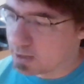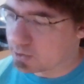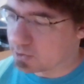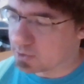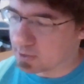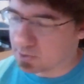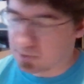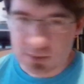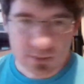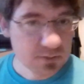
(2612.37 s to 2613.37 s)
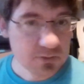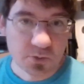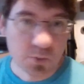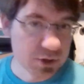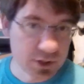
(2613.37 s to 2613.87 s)
The 6,
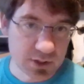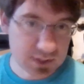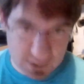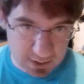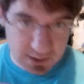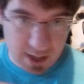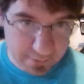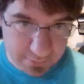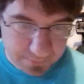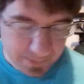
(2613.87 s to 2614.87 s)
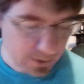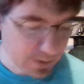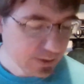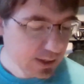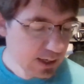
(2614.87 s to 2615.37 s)
which 6 is enough,
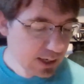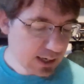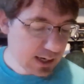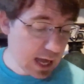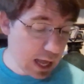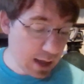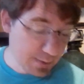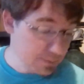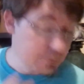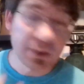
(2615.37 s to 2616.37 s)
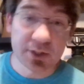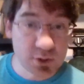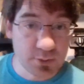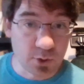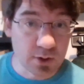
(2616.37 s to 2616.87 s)
right? But
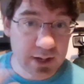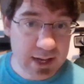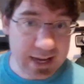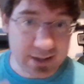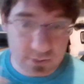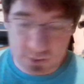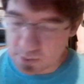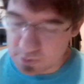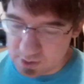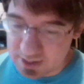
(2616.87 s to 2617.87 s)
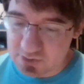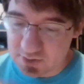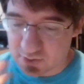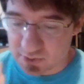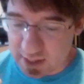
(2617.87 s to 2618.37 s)
+2 more, 8. So we did
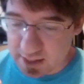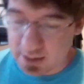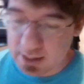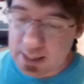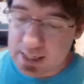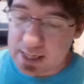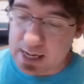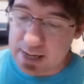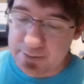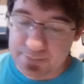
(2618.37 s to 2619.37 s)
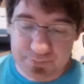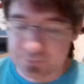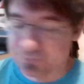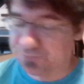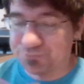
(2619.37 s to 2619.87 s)
succeed. Uh,
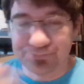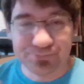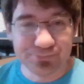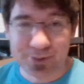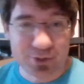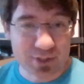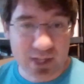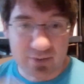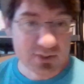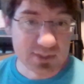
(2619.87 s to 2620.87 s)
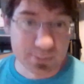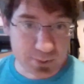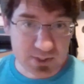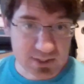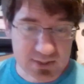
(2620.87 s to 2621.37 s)
it's just kind of a simple
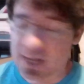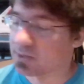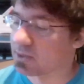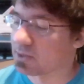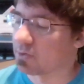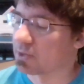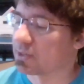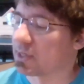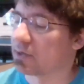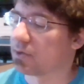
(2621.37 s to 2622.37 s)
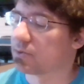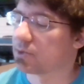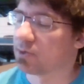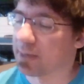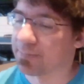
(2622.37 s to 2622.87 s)
success as far as that goes.
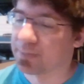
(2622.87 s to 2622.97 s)
Okay.